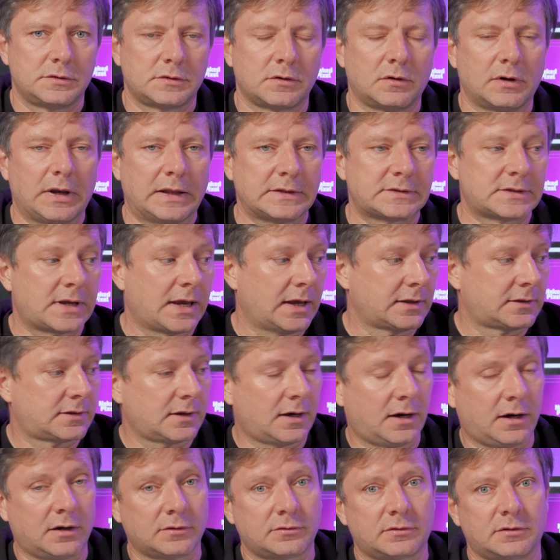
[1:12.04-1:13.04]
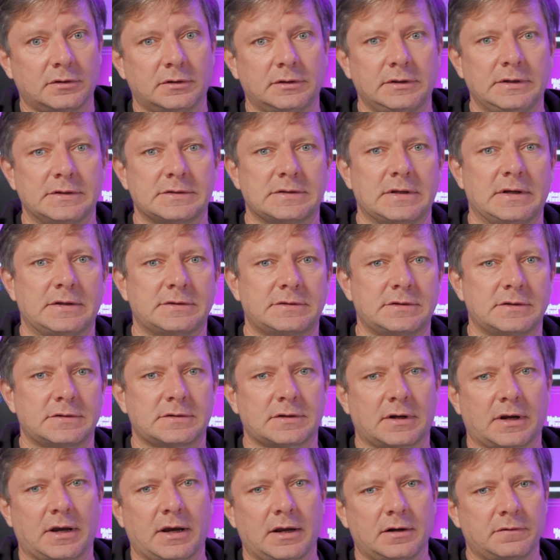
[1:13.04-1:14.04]
So let's get out these lenses
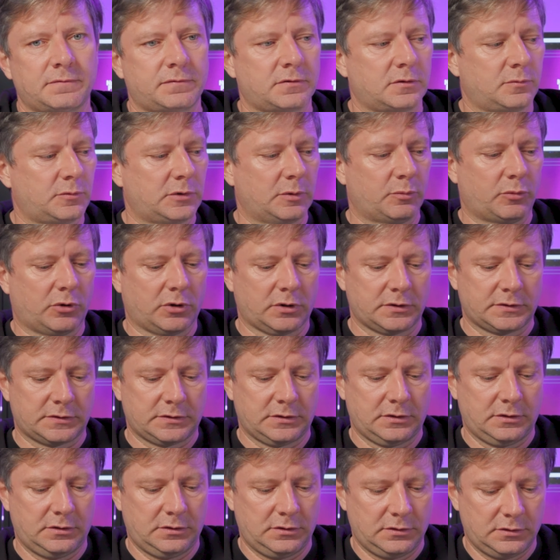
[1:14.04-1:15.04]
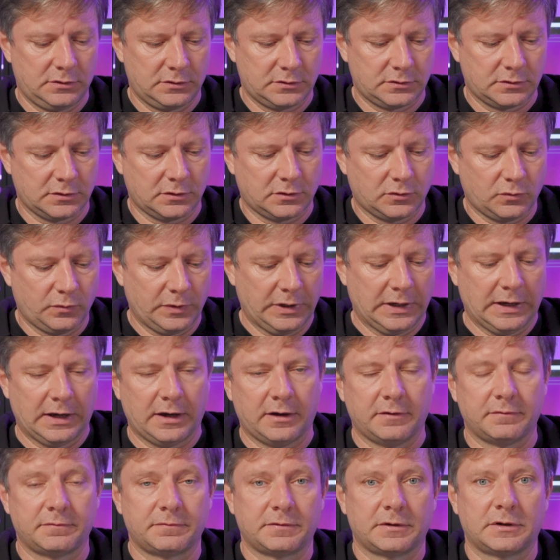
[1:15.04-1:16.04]
again from the box. So we
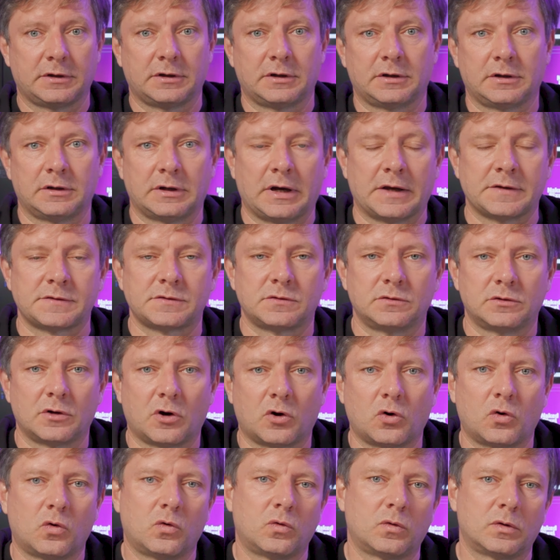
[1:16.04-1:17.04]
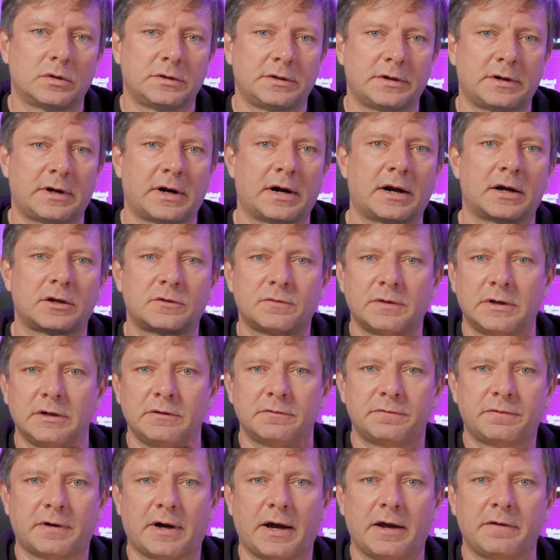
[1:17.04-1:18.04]
have, as you know, there are
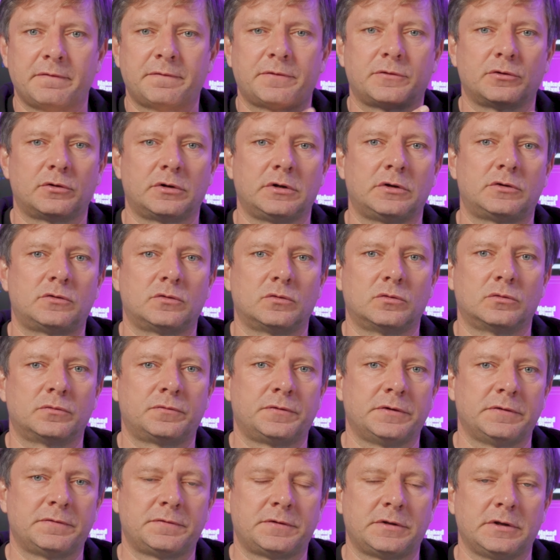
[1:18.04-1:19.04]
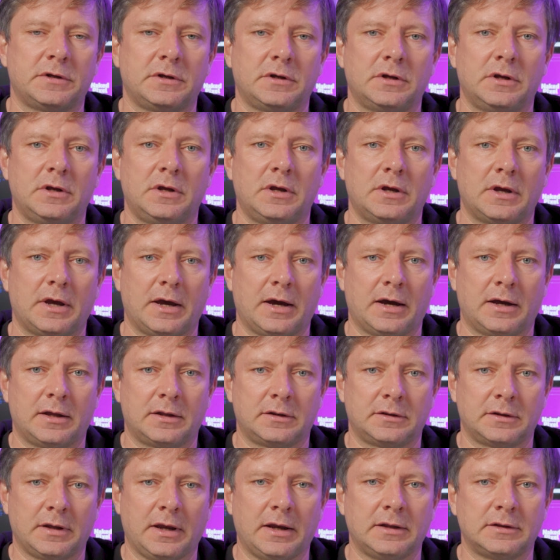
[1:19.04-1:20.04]
25, 32, 50
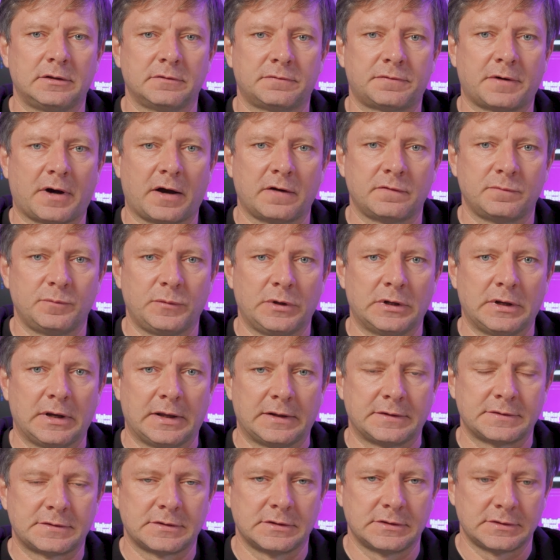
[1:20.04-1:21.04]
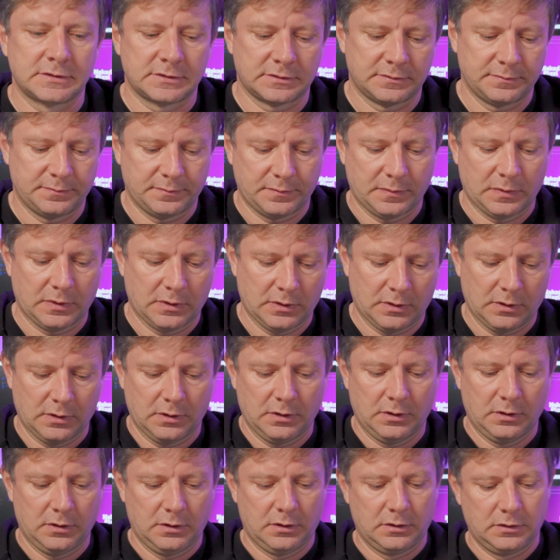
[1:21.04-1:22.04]
and 85mm lenses.
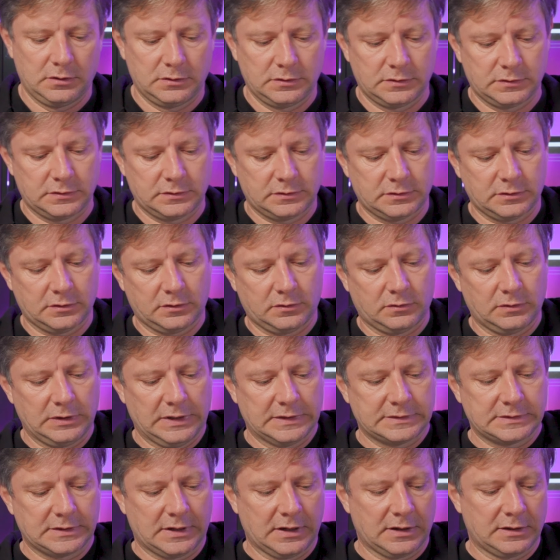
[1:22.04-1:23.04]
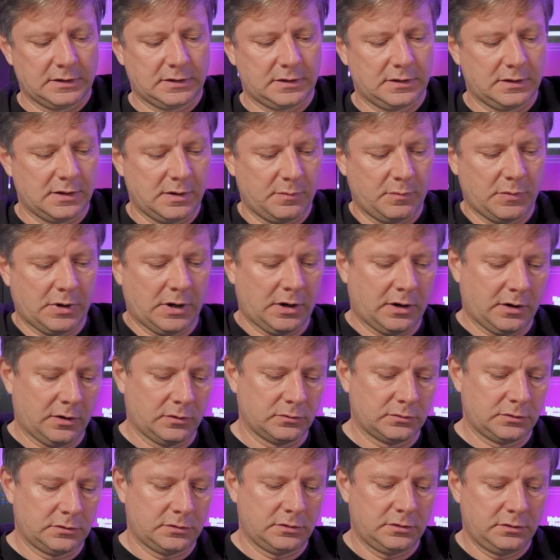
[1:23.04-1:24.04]
So let's get them
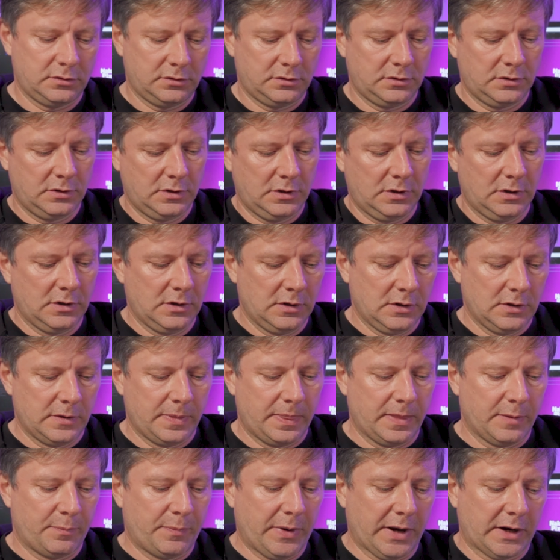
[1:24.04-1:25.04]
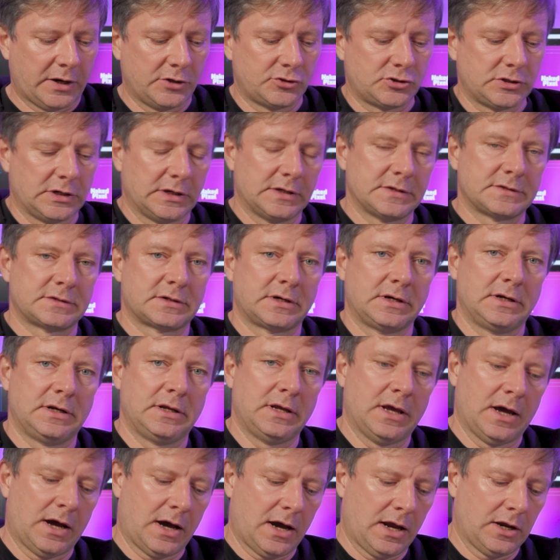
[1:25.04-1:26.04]
out. The packaging is
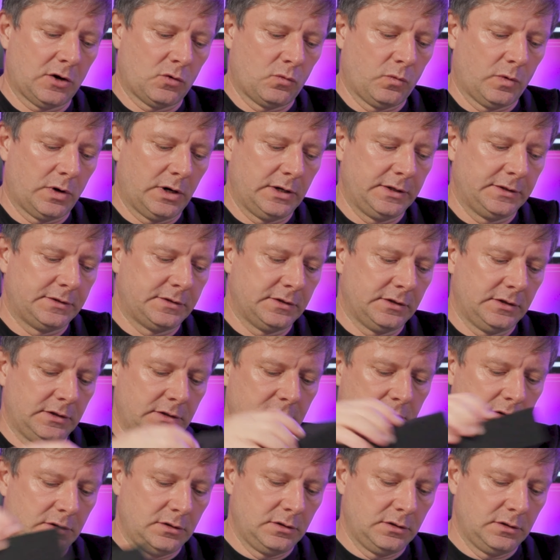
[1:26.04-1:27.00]
really high quality.